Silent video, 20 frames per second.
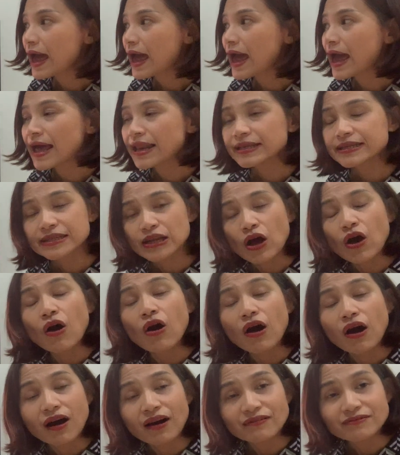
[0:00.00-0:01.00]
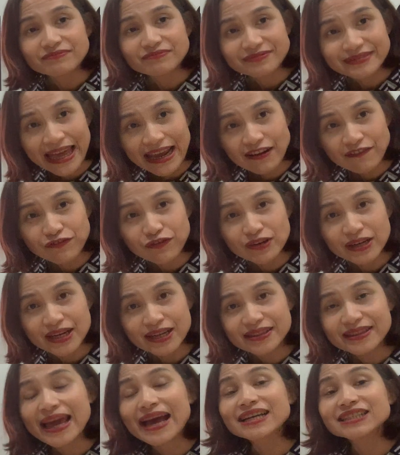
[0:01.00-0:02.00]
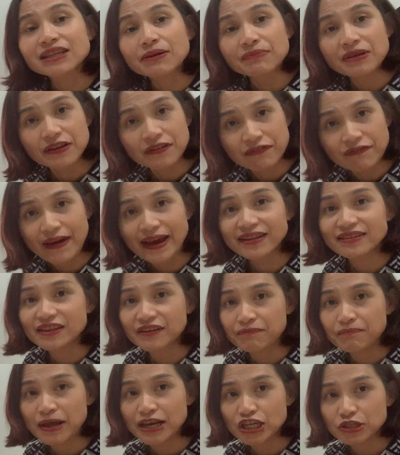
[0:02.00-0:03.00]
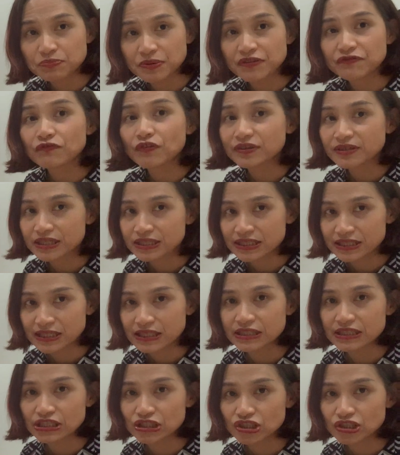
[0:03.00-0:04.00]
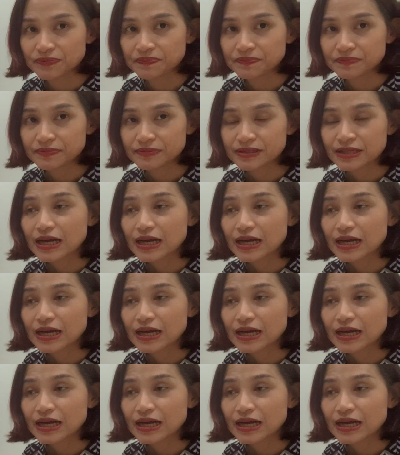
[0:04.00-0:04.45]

And thankfully, there are some effective management for this condition.